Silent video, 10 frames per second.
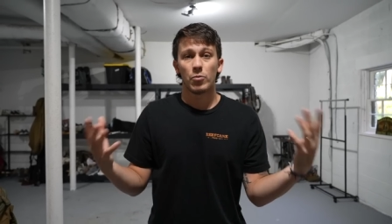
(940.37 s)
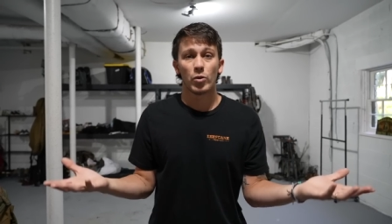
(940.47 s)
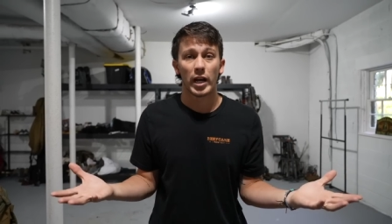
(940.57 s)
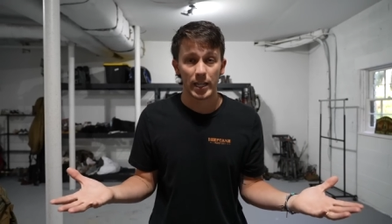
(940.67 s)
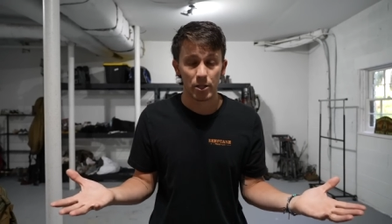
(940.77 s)

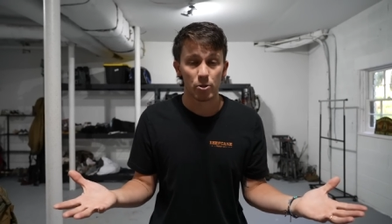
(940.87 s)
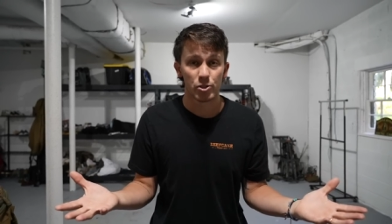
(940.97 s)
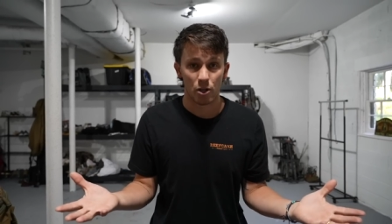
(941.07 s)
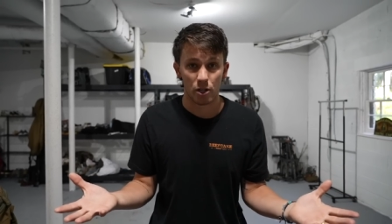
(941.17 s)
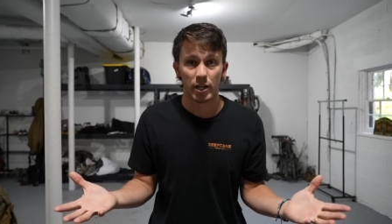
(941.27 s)
what I use
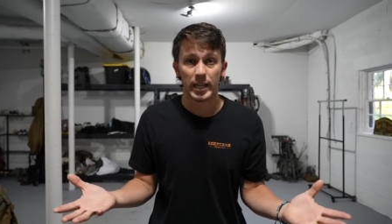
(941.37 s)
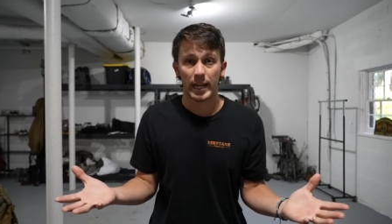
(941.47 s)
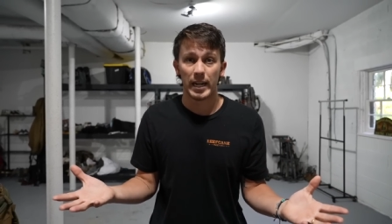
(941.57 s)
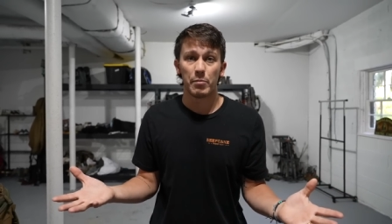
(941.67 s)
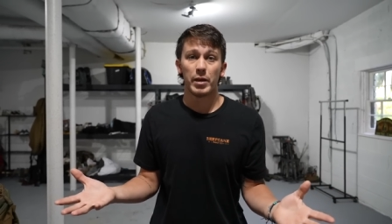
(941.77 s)
on a
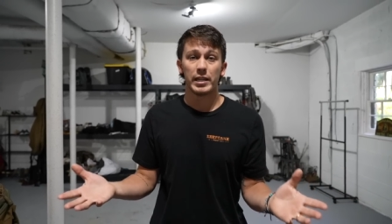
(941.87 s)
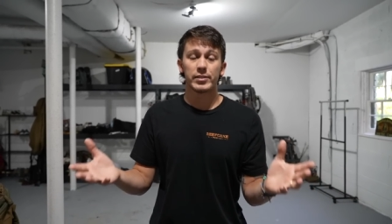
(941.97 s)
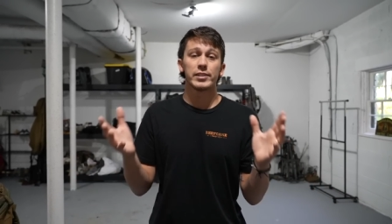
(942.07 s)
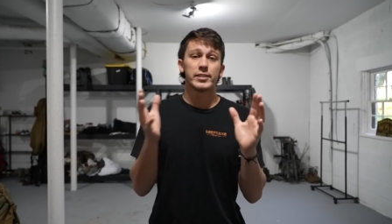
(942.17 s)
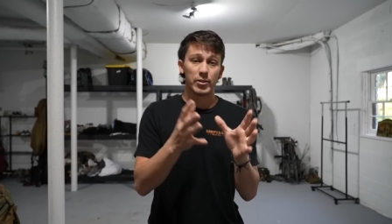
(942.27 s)
day-to-day
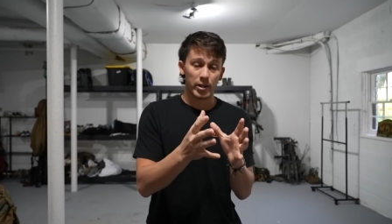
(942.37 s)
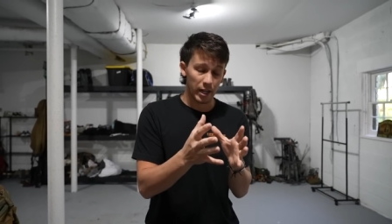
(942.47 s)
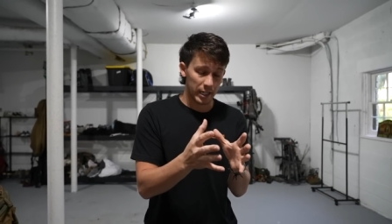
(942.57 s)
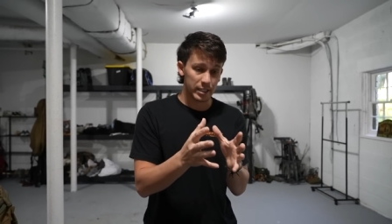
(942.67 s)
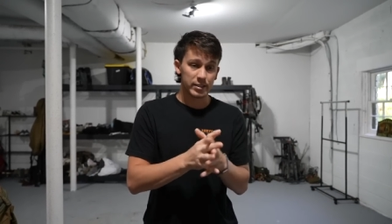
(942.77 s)
basis during
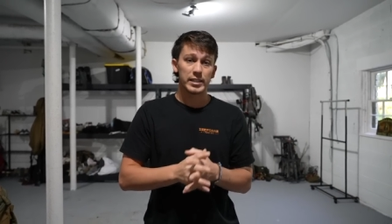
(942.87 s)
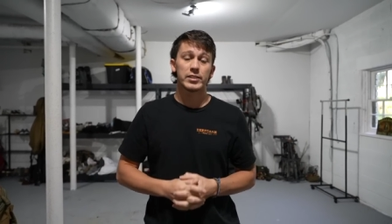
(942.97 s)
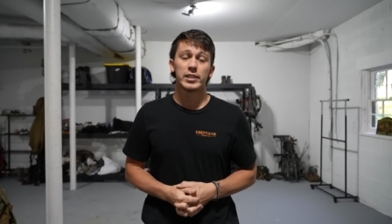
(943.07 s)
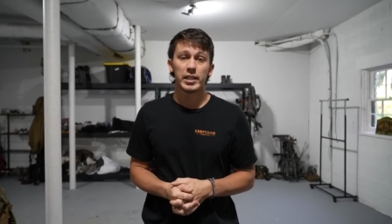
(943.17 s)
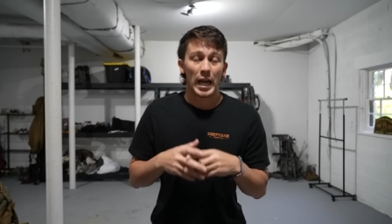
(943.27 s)
hunting season.